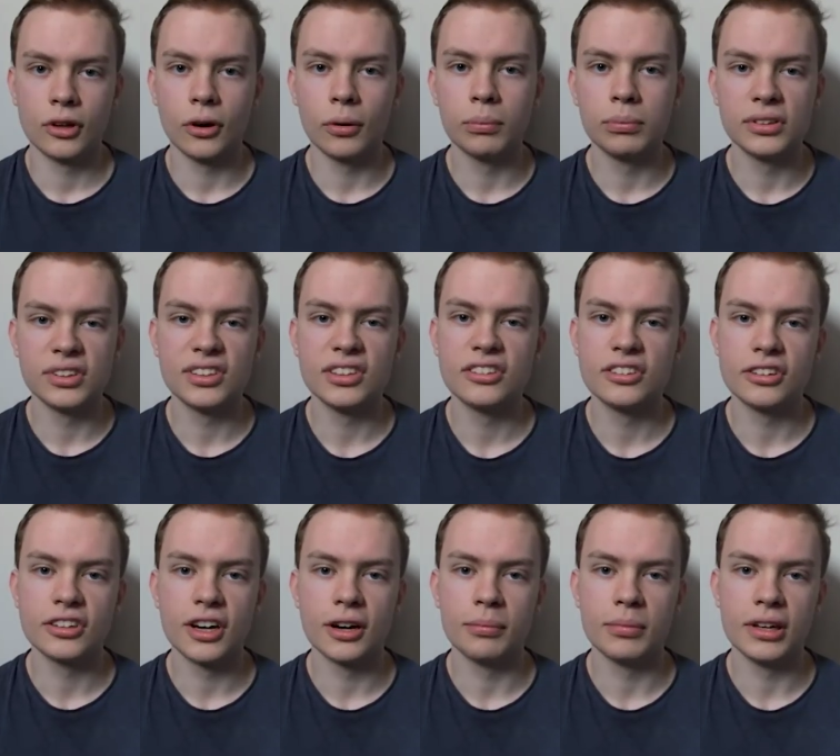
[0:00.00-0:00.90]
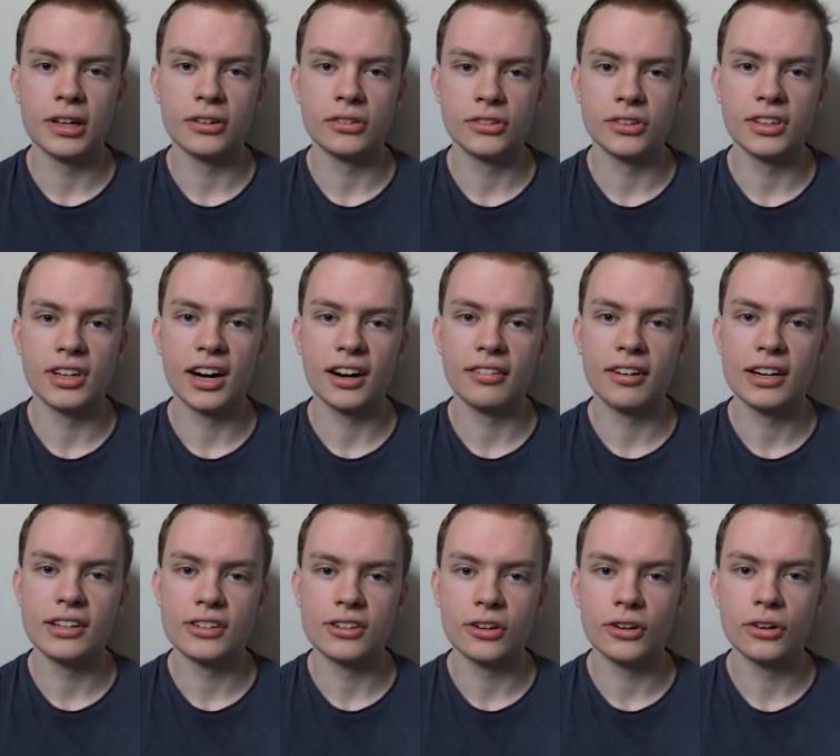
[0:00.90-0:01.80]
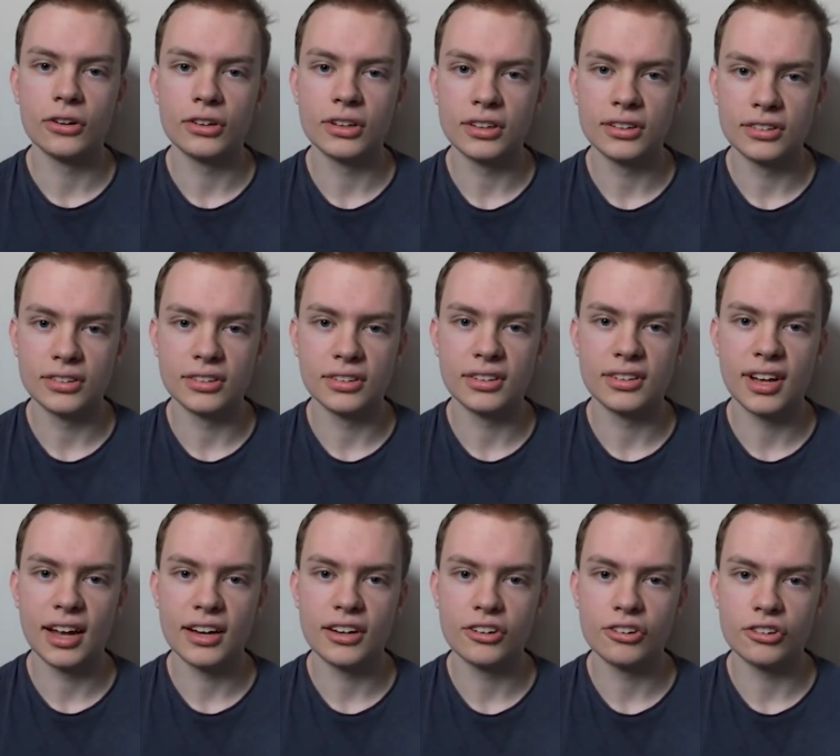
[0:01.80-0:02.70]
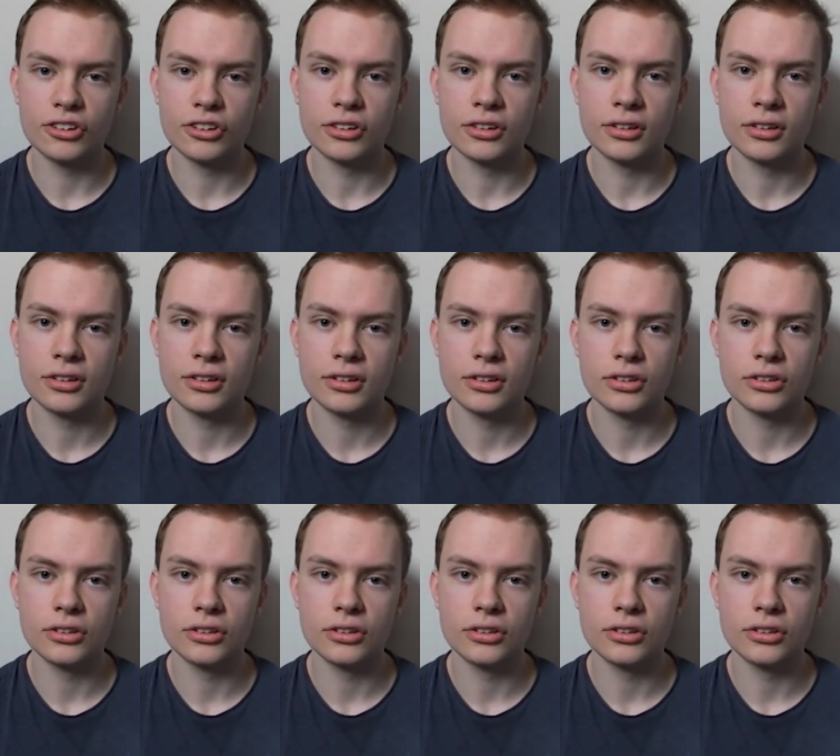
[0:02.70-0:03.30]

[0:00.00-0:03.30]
Composition can be used to direct an audience's attention